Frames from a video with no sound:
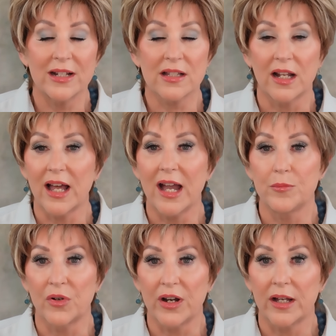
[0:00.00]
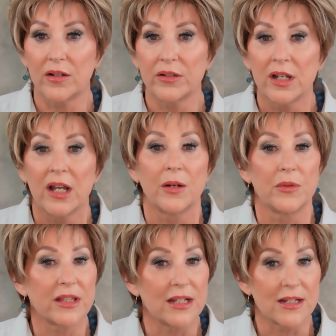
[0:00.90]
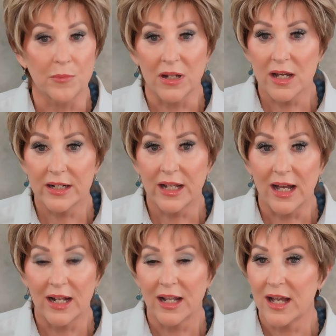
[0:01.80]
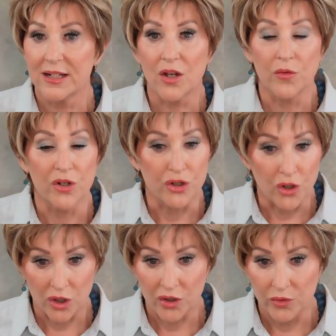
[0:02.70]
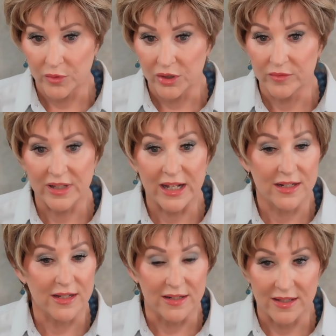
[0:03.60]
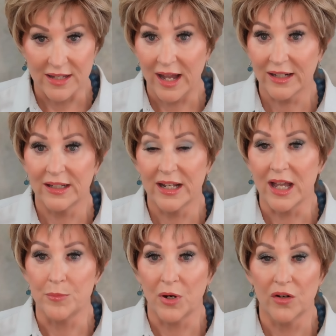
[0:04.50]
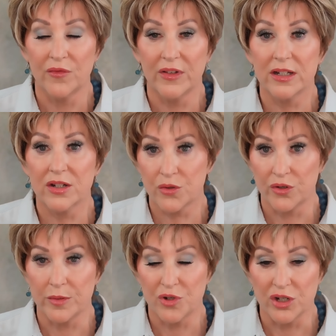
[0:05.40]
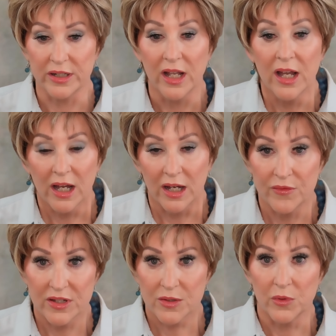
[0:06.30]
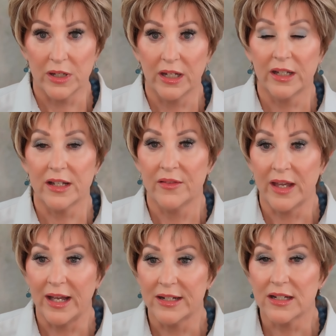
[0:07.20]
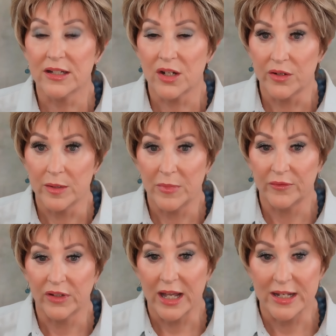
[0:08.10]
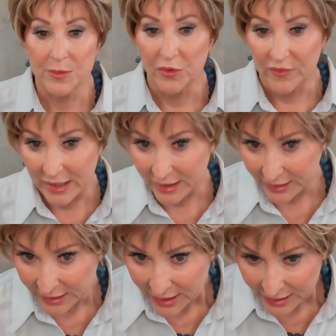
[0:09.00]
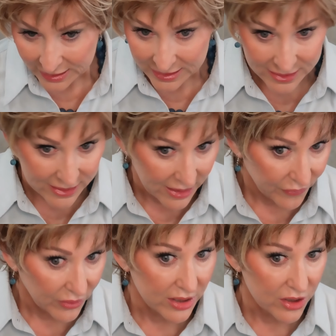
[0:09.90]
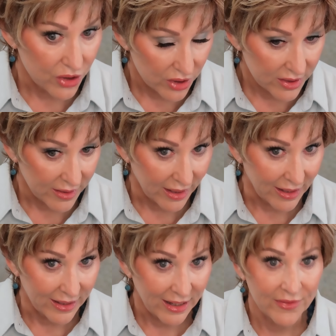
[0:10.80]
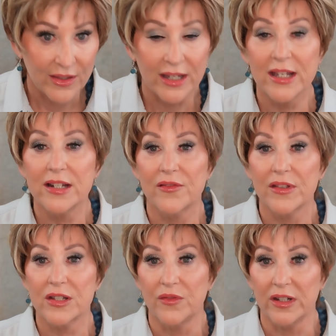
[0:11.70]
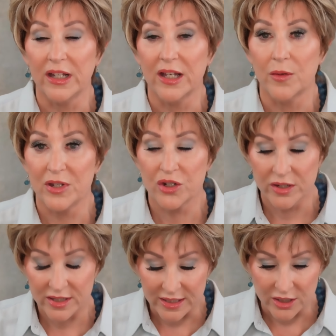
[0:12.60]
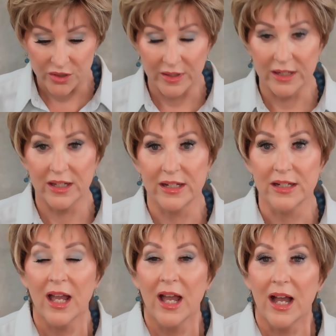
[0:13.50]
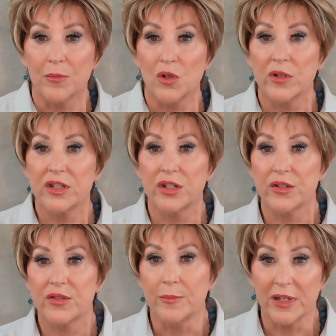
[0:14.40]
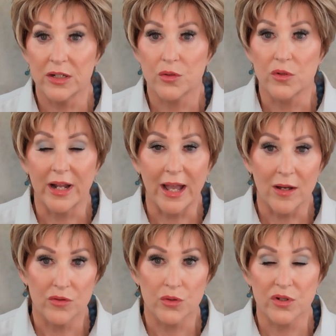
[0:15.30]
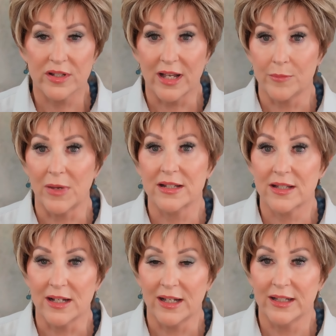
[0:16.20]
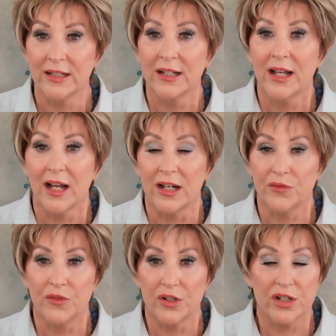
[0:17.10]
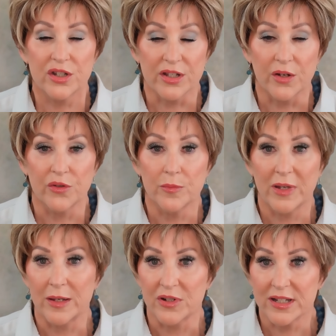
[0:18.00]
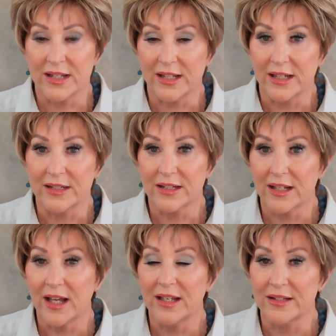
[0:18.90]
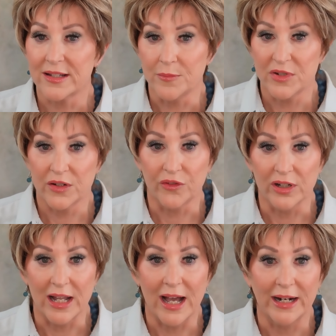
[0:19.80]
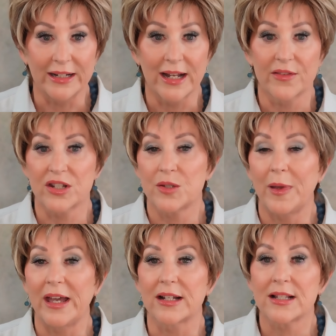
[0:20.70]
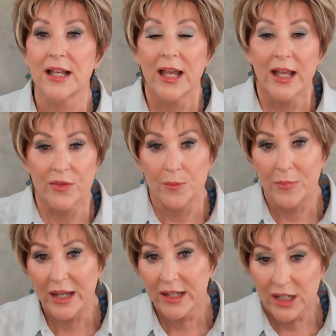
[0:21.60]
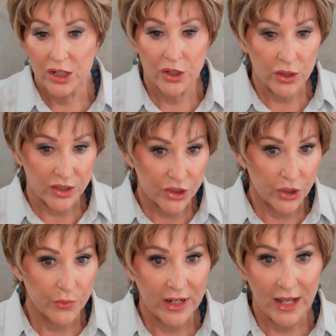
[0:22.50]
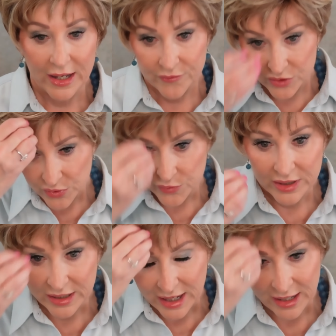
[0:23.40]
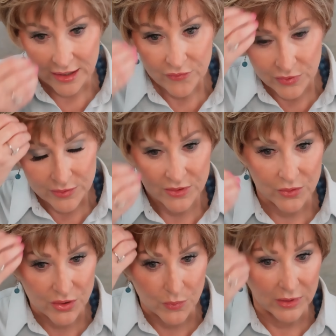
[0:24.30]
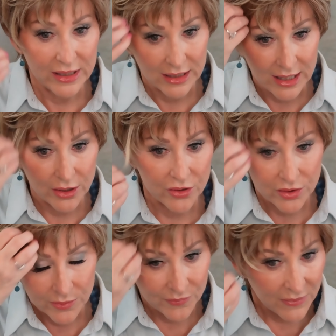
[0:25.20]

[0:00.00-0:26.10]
It's a light brown with these blonde highlights on a darker root. That is exactly a perfect description of this wig that Tony of Beverly has provided. It is definitely just that. At the end of this video, be sure to stay to the end. I'm going to do some indoor and outdoor side-by-side -side, uh, footage so you'll be able to see it in some different lighting. Now the specs, the bang here is two and a half to three and a half, so it's really layered.